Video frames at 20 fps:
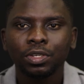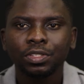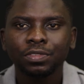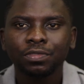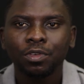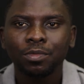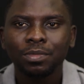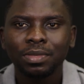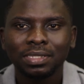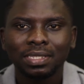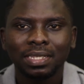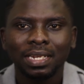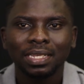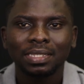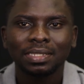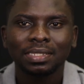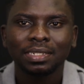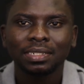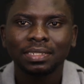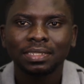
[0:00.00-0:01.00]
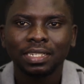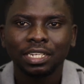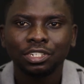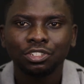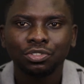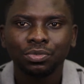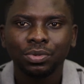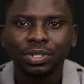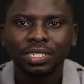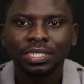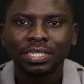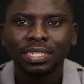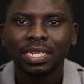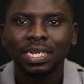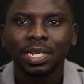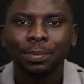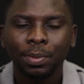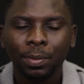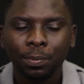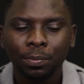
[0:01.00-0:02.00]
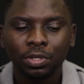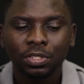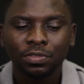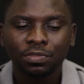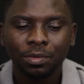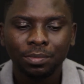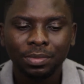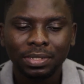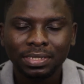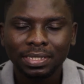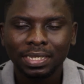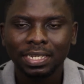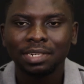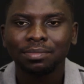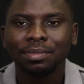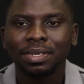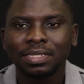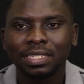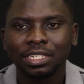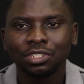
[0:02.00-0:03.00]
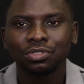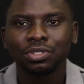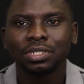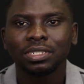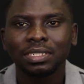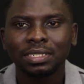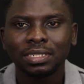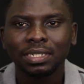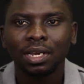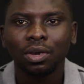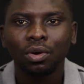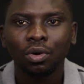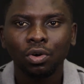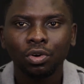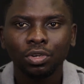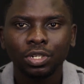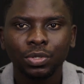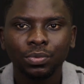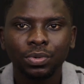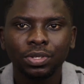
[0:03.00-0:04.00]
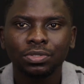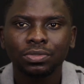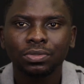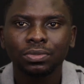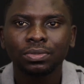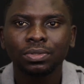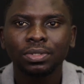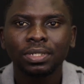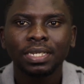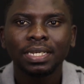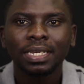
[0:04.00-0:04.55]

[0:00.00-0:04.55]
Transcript: for me selecting saturation and the purpose for me turning my saturation down all the way to